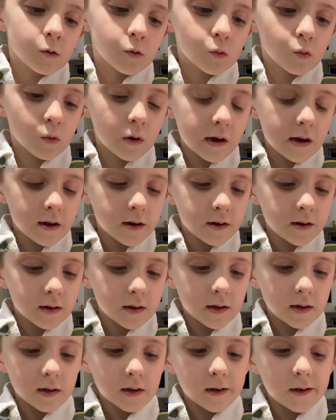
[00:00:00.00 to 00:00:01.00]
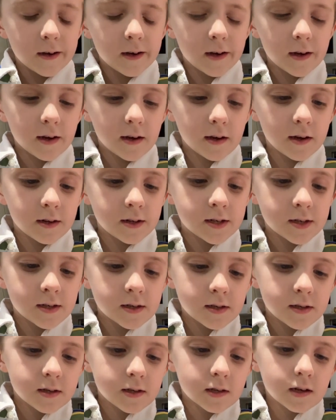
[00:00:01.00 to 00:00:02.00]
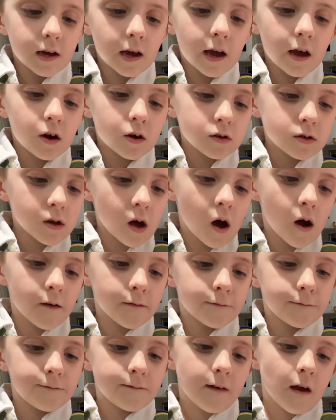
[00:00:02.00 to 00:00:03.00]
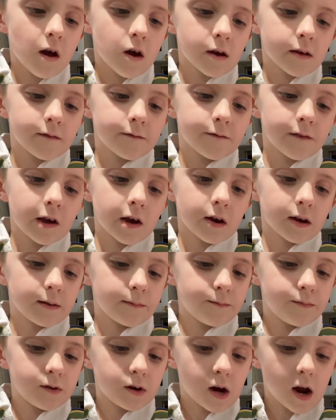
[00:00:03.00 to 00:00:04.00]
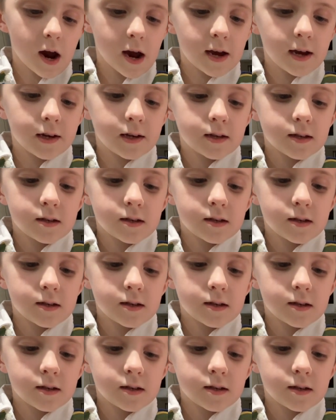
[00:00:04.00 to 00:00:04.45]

When its scales are very, very bright,